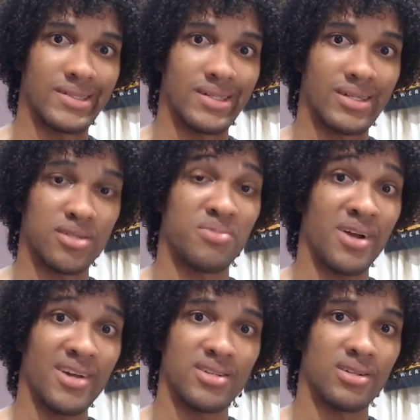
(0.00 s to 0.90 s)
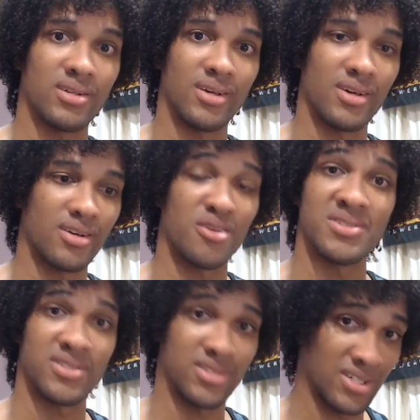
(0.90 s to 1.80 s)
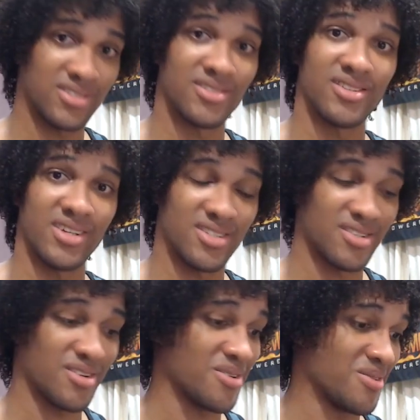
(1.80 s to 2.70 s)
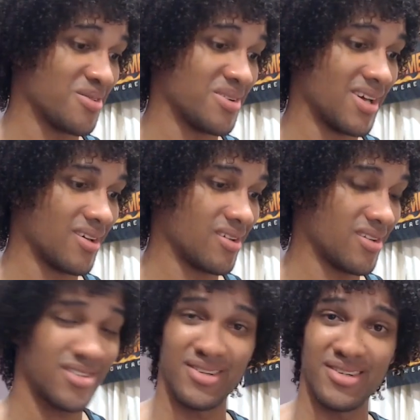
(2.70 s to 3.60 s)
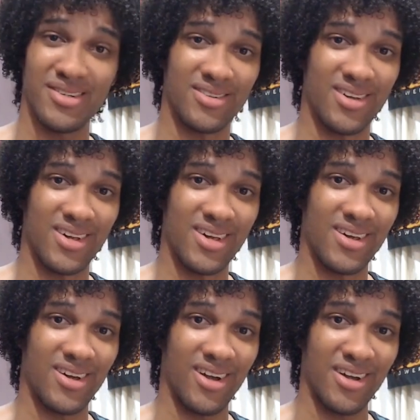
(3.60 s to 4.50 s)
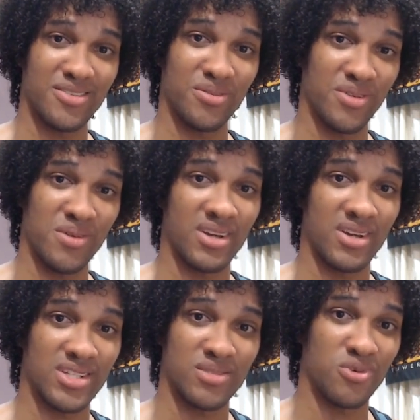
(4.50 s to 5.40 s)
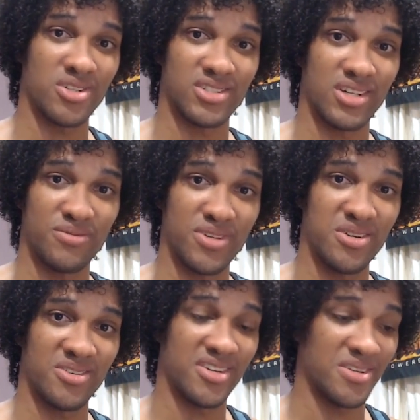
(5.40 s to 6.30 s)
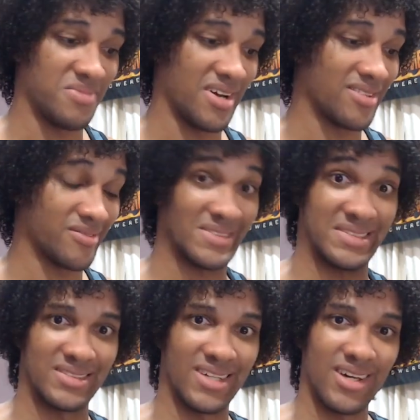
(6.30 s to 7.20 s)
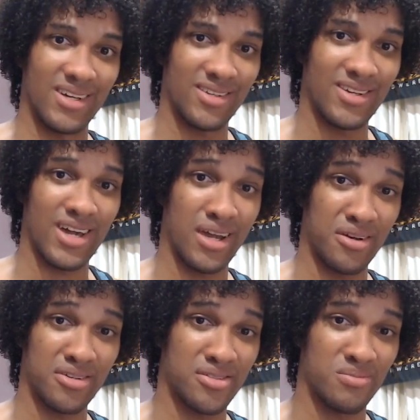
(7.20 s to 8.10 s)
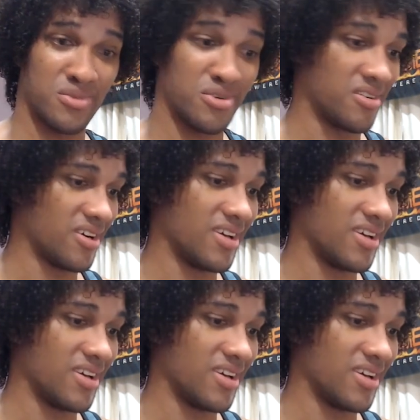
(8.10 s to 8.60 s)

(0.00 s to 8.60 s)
Surprisingly, coincidentally. So that's good. I don't know if Impact has watched that video or not, but yeah, hire some more.